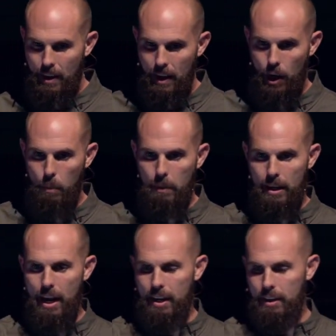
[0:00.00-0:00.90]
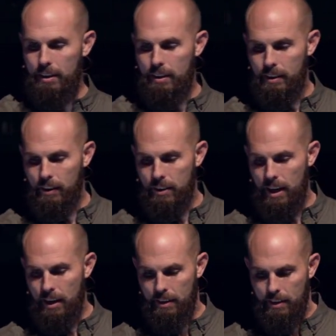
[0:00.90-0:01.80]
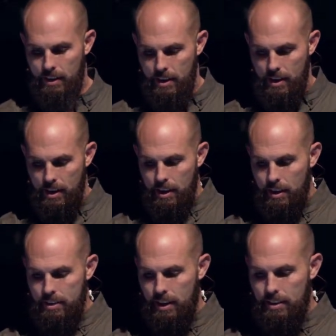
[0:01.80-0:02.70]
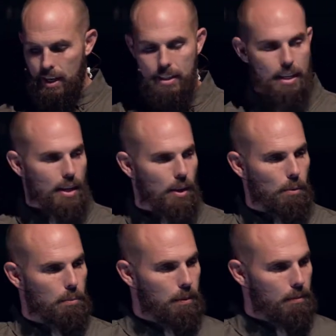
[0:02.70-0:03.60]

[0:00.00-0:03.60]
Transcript: An open hand, look down, it says, I need help.